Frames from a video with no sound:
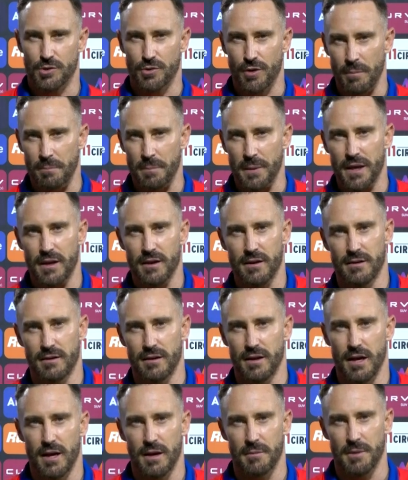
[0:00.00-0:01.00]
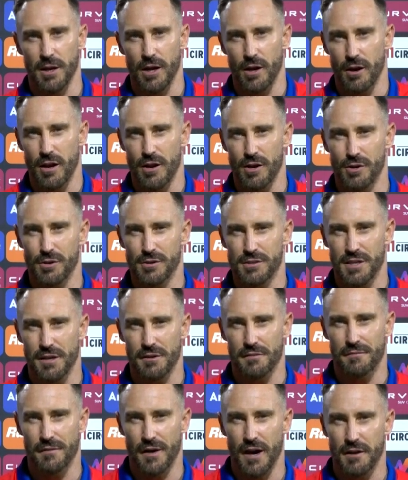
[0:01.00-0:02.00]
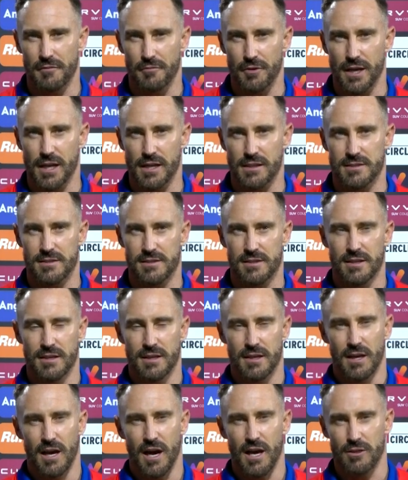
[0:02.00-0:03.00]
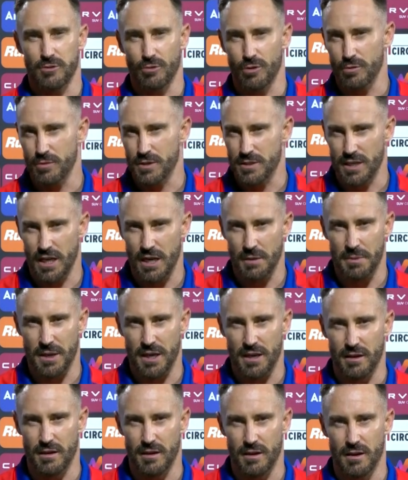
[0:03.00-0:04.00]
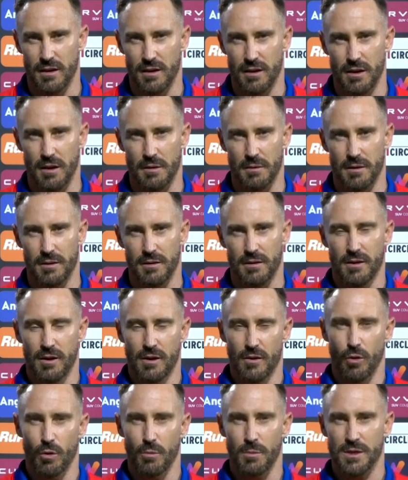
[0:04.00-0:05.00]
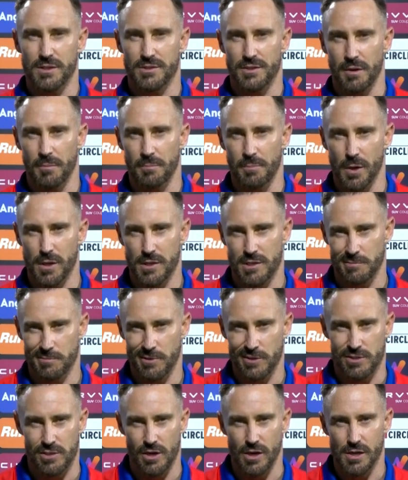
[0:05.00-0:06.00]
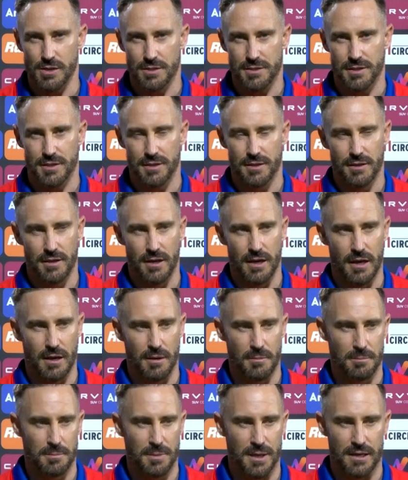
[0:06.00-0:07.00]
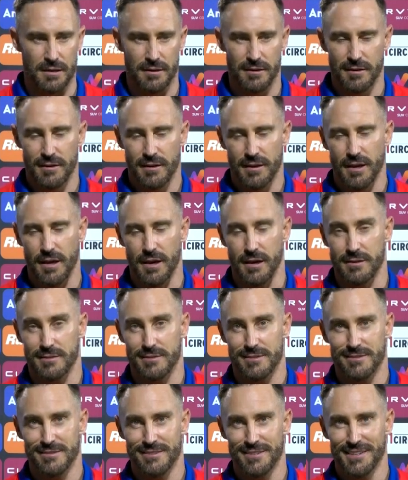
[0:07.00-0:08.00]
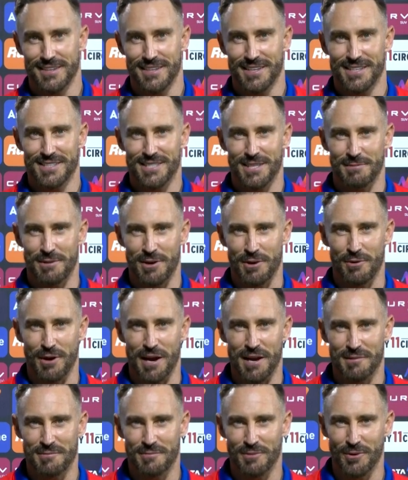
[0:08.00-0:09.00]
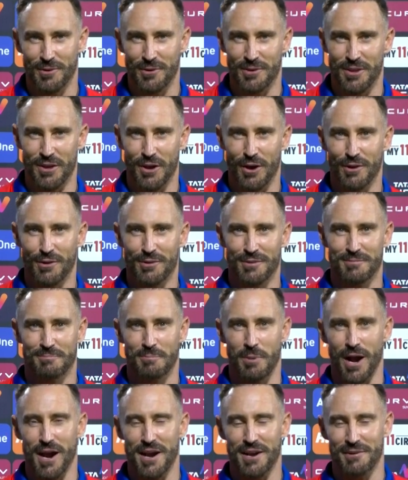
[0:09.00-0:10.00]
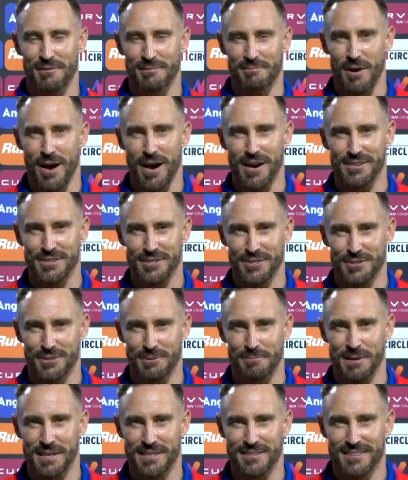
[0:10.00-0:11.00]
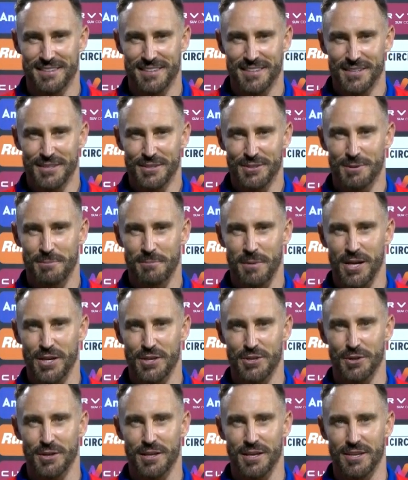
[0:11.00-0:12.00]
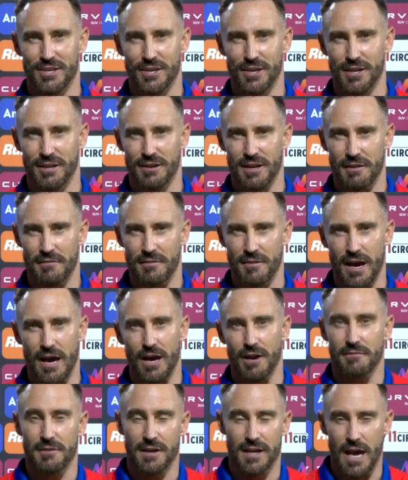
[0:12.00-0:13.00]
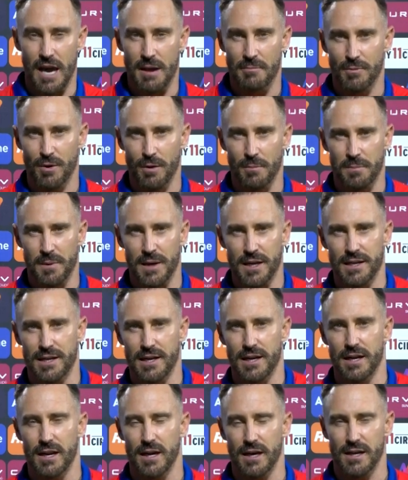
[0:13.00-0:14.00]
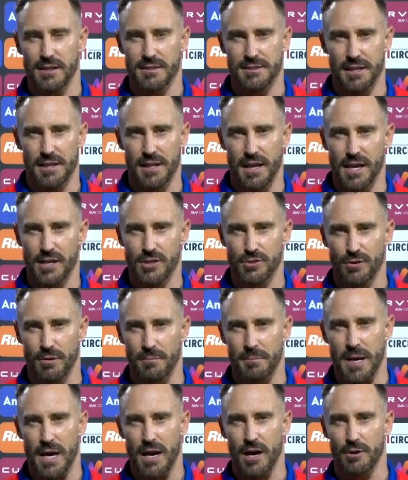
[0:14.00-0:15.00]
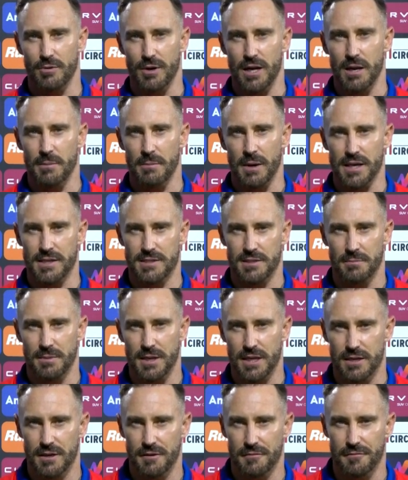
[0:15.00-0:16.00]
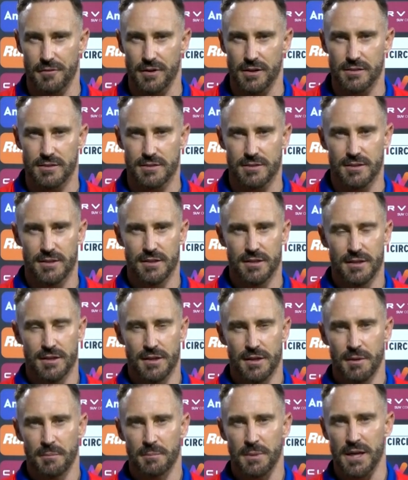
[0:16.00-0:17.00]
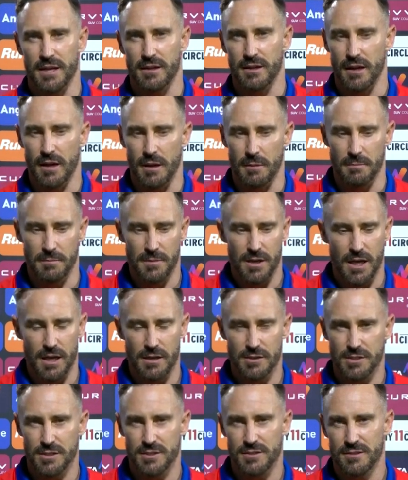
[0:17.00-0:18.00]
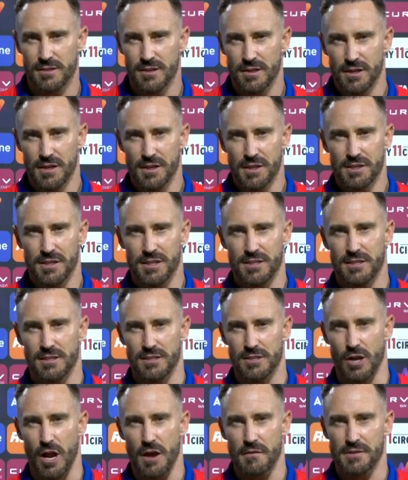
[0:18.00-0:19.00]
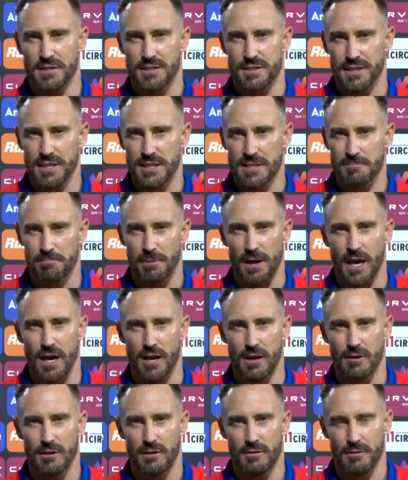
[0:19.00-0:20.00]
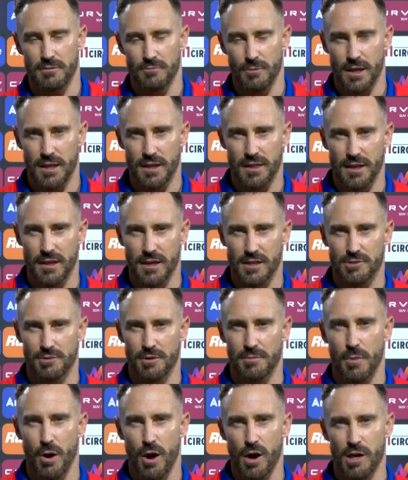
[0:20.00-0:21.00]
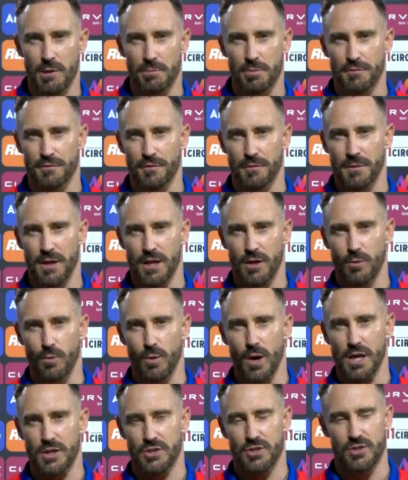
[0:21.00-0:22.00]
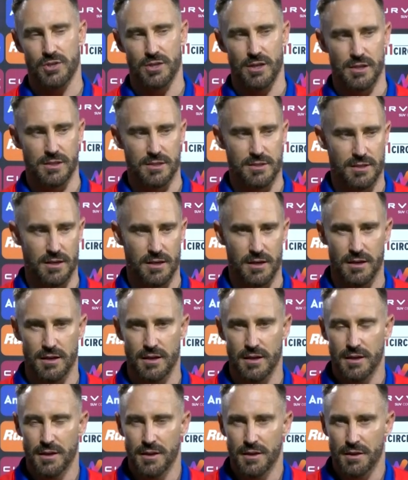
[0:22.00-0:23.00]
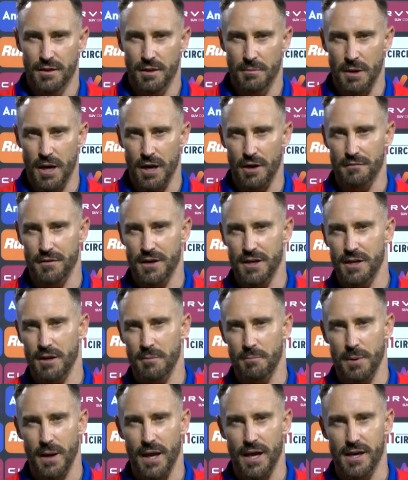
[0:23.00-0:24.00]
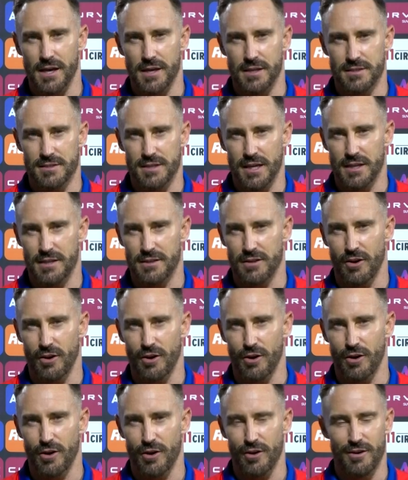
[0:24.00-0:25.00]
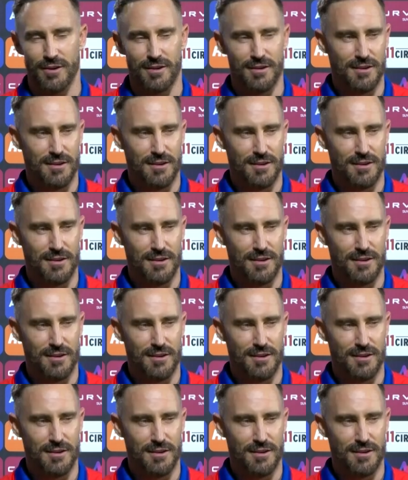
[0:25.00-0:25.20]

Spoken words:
gripping and losing 5 wickets, I thought it was going to be almost an impossible task. But yeah, it's even great for the old brain of mine just to make sure that you can never out of a game completely. Like I said, the extra batter really makes a big difference. But yeah, just as an overseas player, one thing that's remarkable for me to watch is the amount of Indian players that are